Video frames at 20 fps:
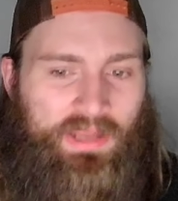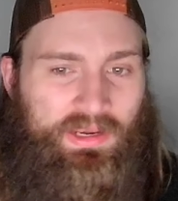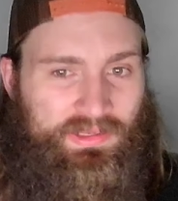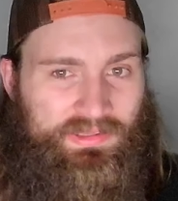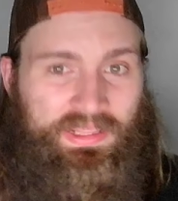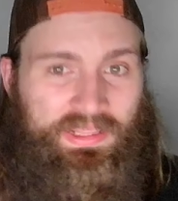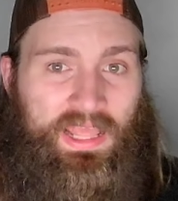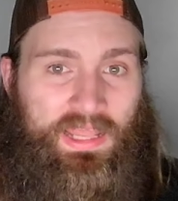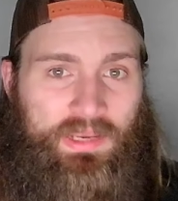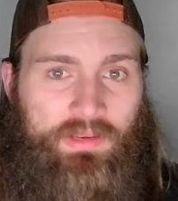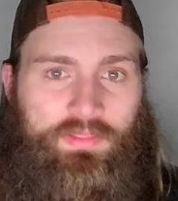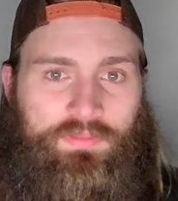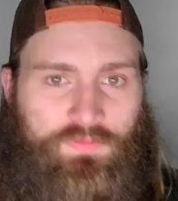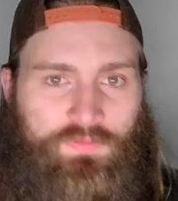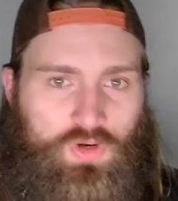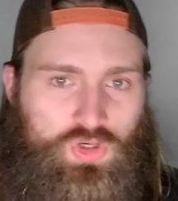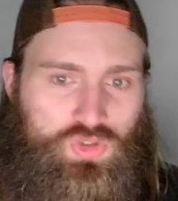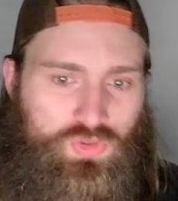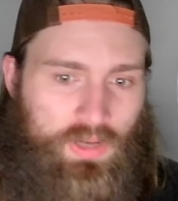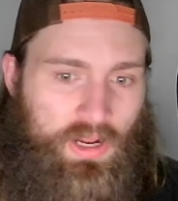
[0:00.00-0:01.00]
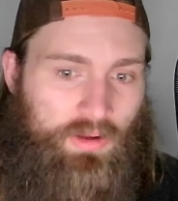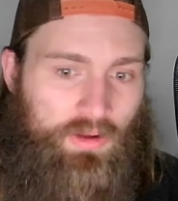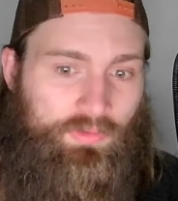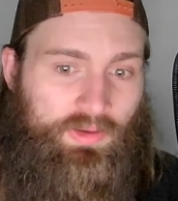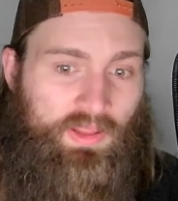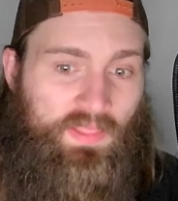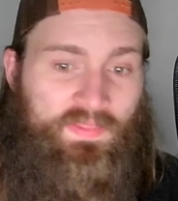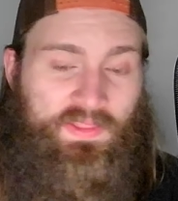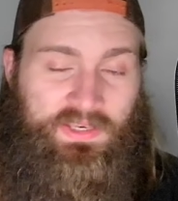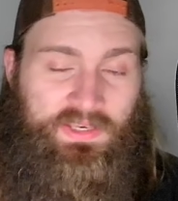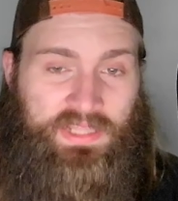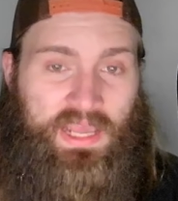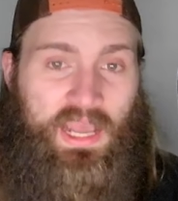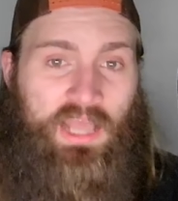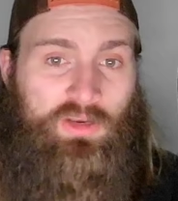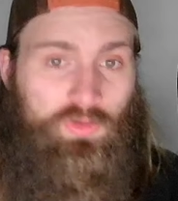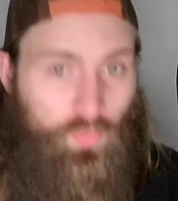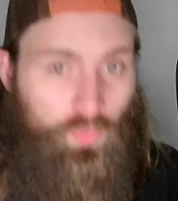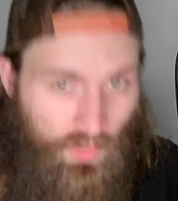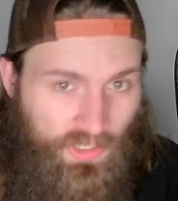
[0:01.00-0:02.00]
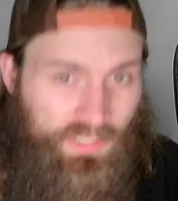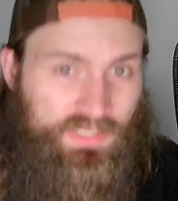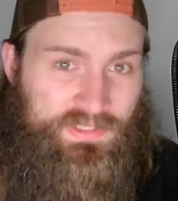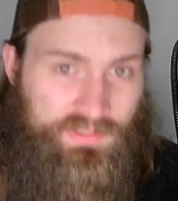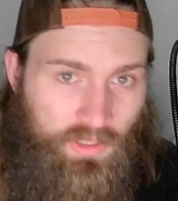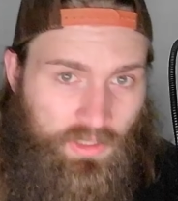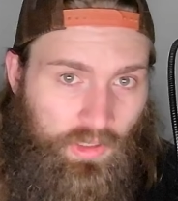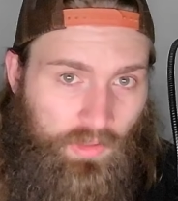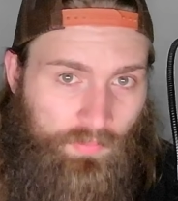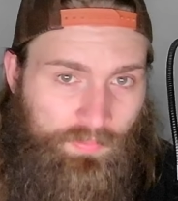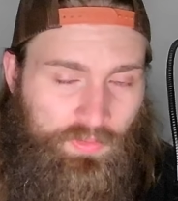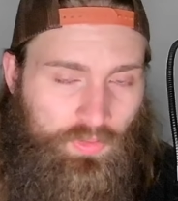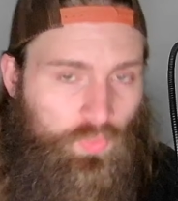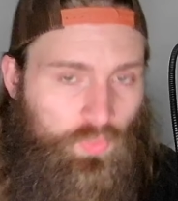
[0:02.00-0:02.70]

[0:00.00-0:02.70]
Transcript: at the end of the first round, and then Yan wakes up,